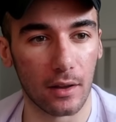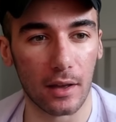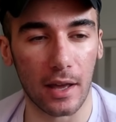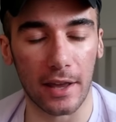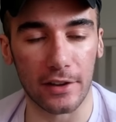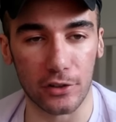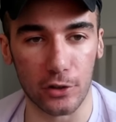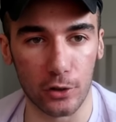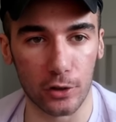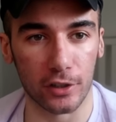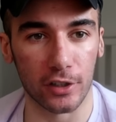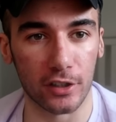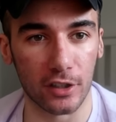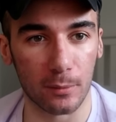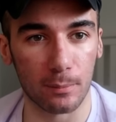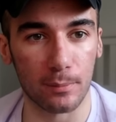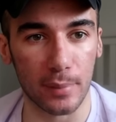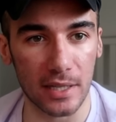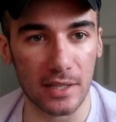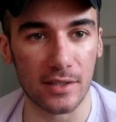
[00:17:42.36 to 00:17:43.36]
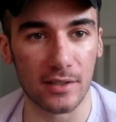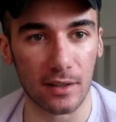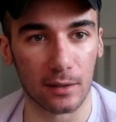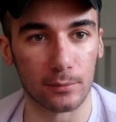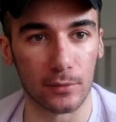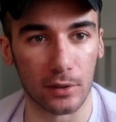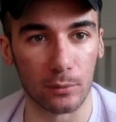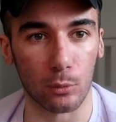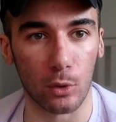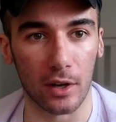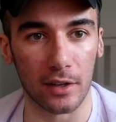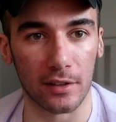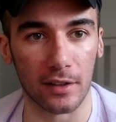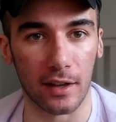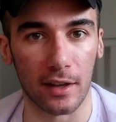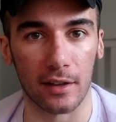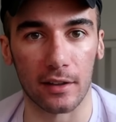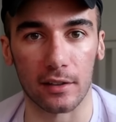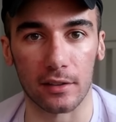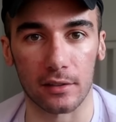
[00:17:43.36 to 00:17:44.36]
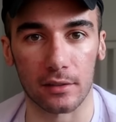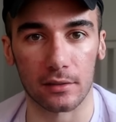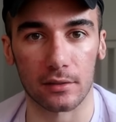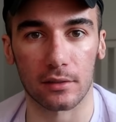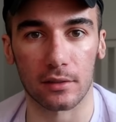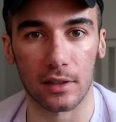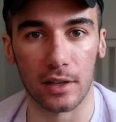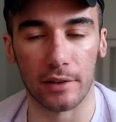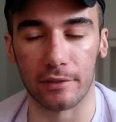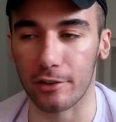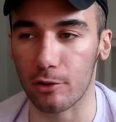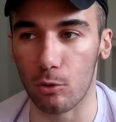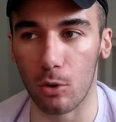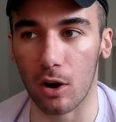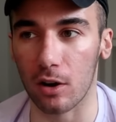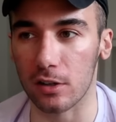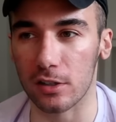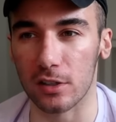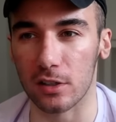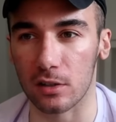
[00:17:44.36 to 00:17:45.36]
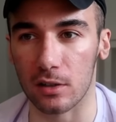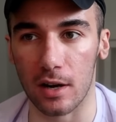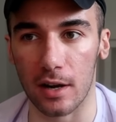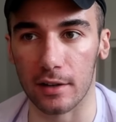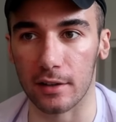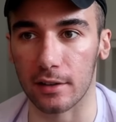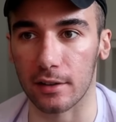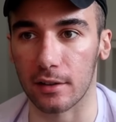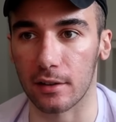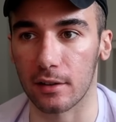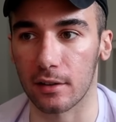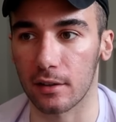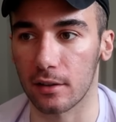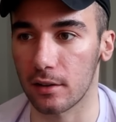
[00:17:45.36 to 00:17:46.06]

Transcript: and you're going to be something one day if you aren't already.